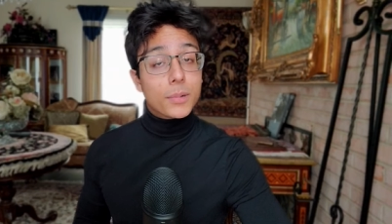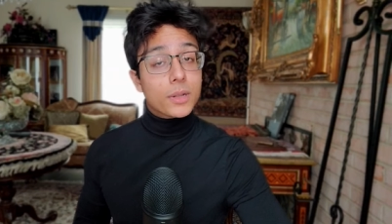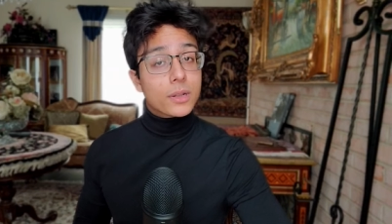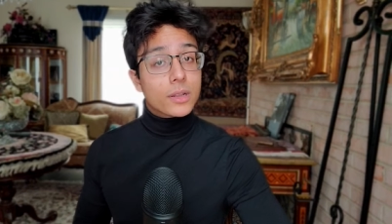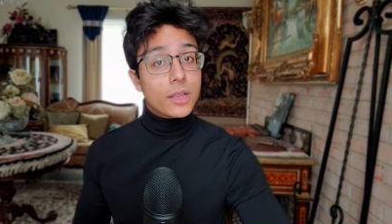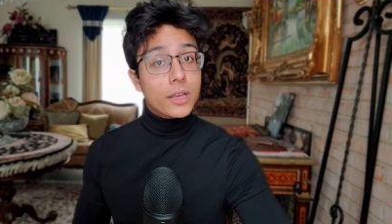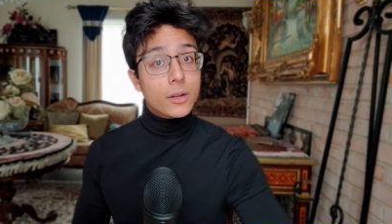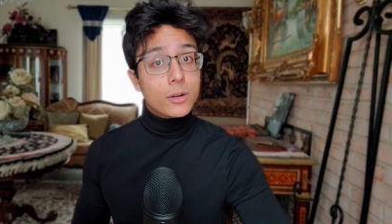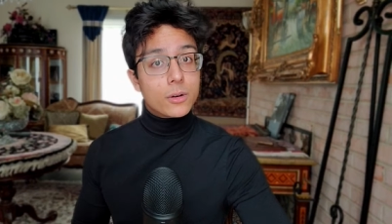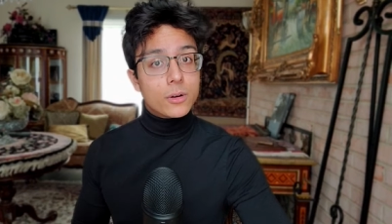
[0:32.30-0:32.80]

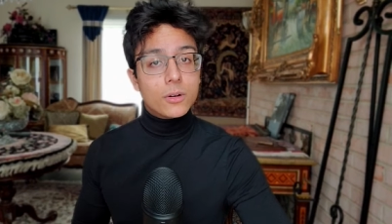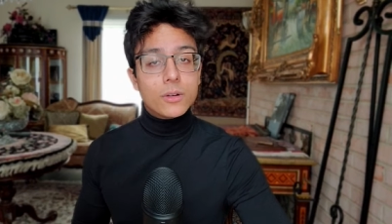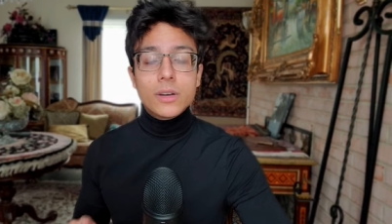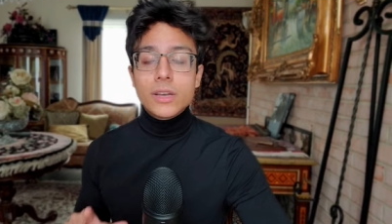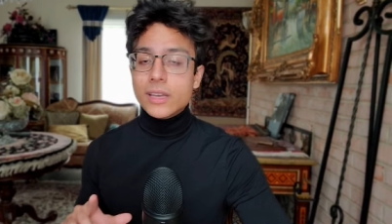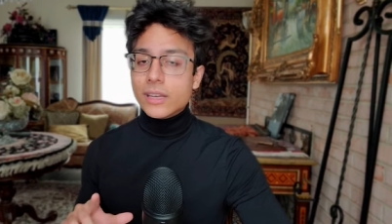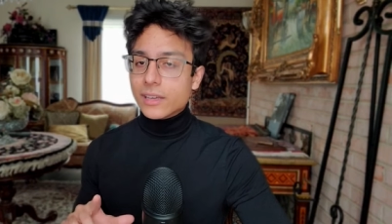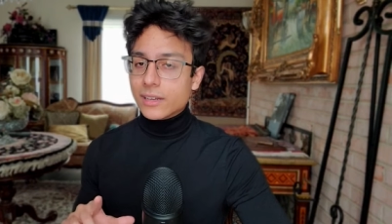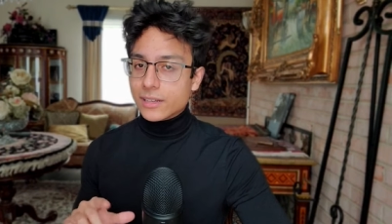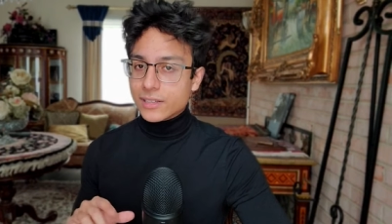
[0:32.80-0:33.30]
little,
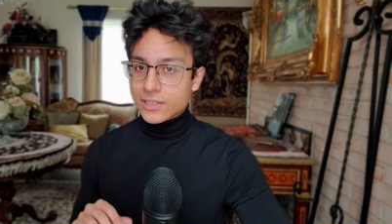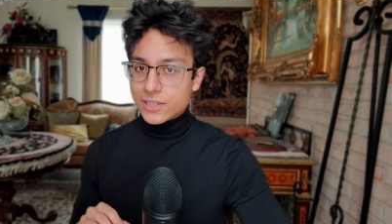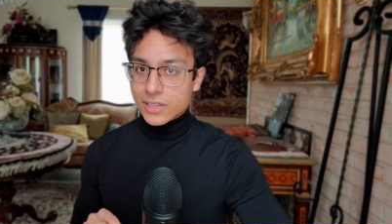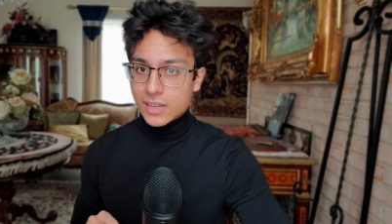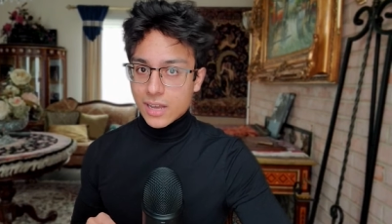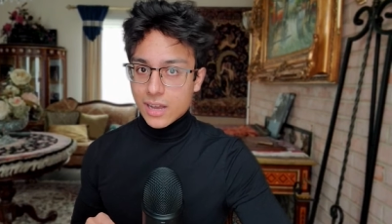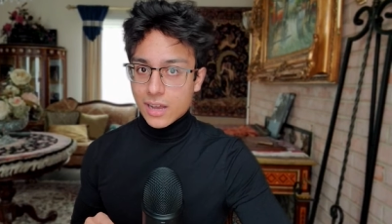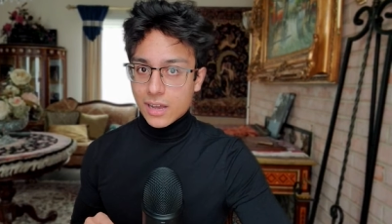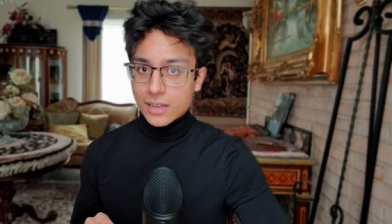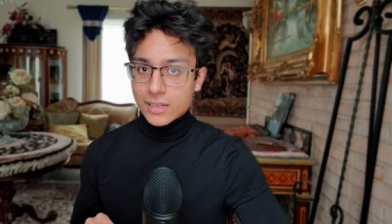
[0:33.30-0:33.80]
it is
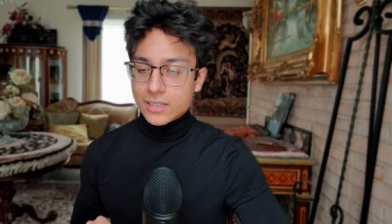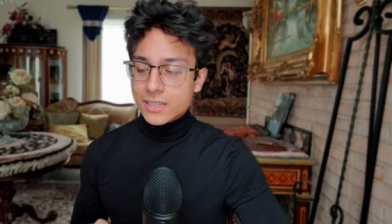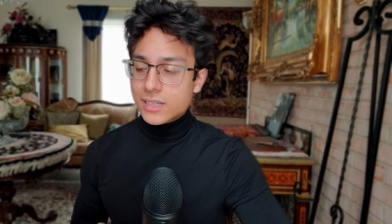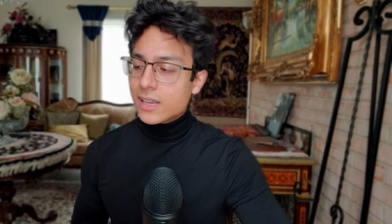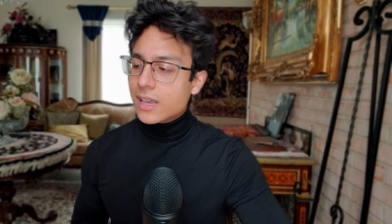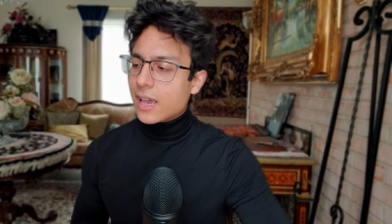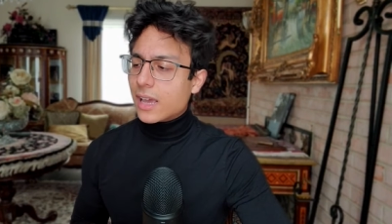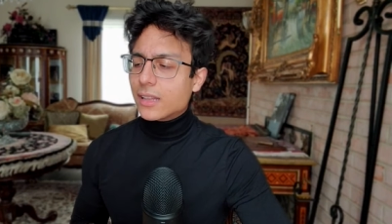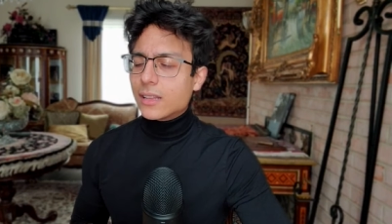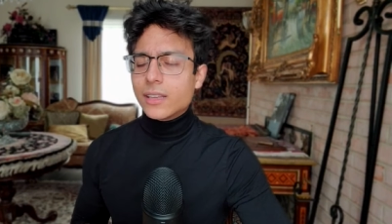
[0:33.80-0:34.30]
not.
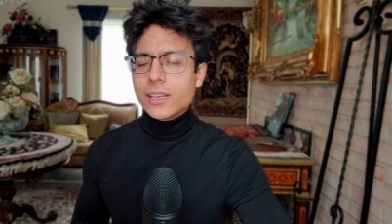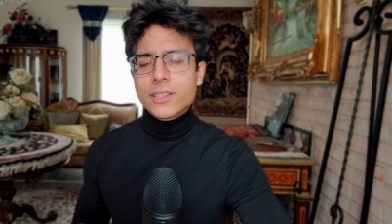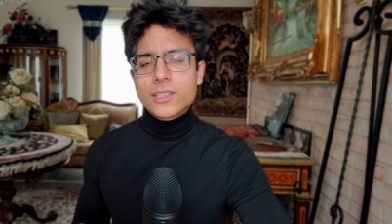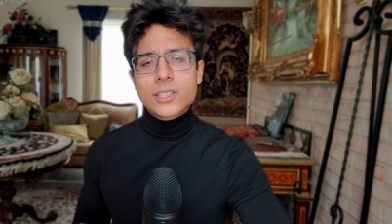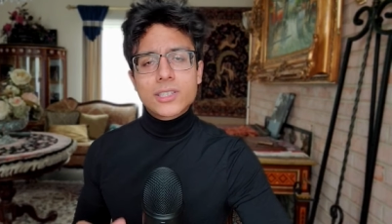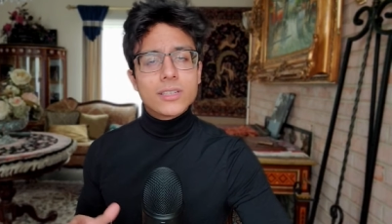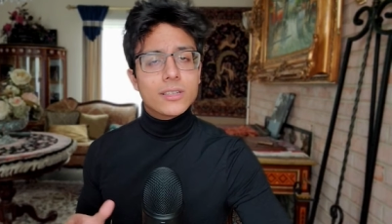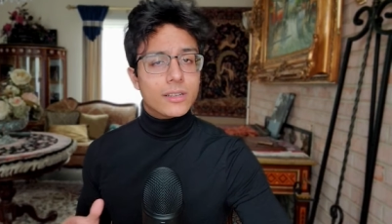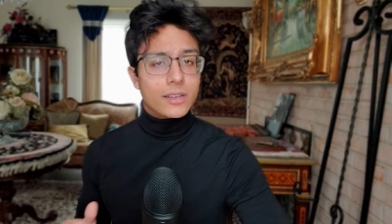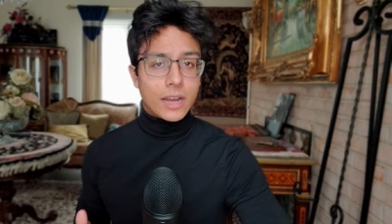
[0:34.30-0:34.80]
At
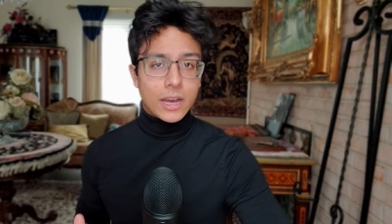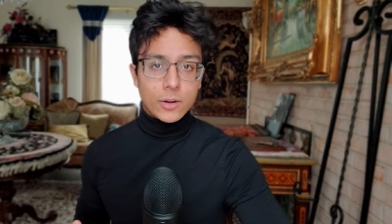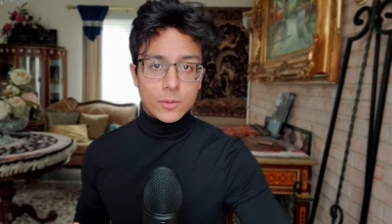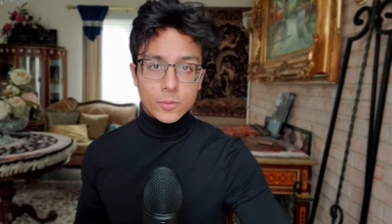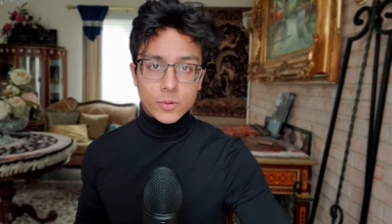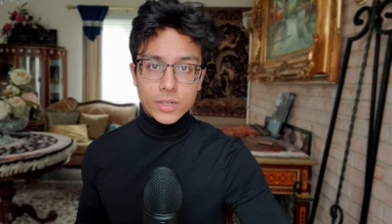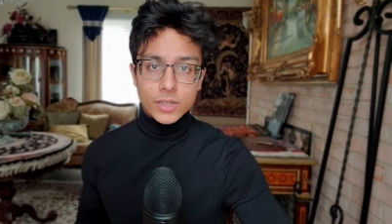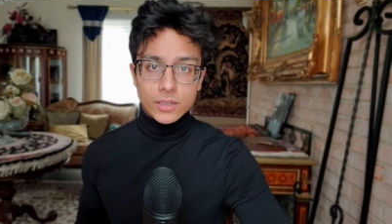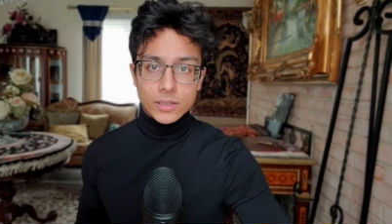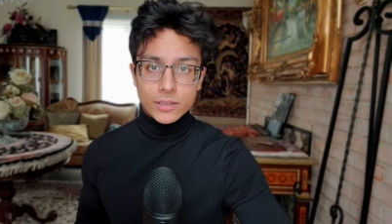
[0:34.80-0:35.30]
least, not
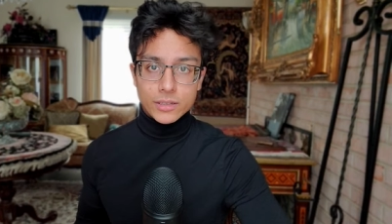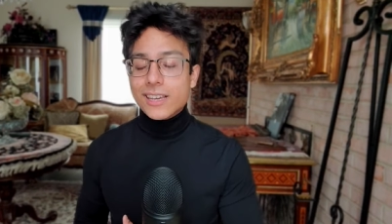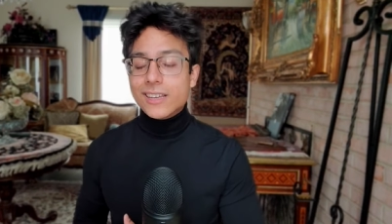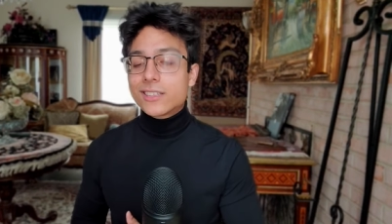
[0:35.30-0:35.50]
really. Its